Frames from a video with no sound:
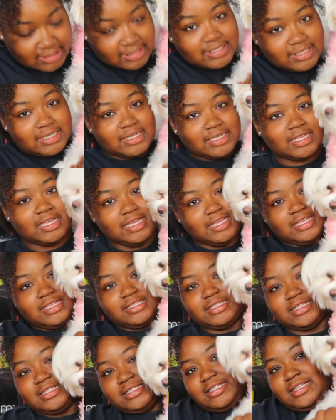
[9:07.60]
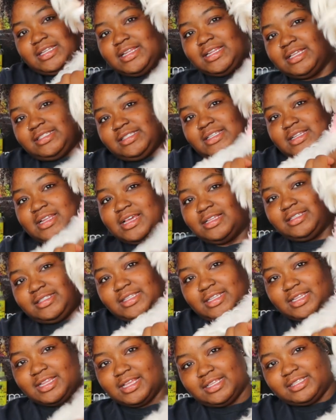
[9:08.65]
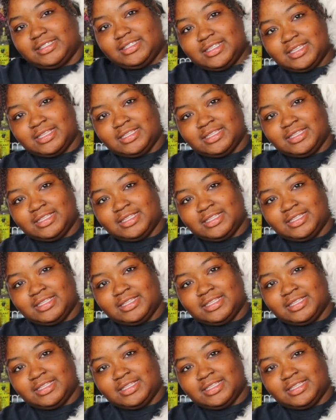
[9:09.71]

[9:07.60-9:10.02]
On to the next. On to the next. On to the next.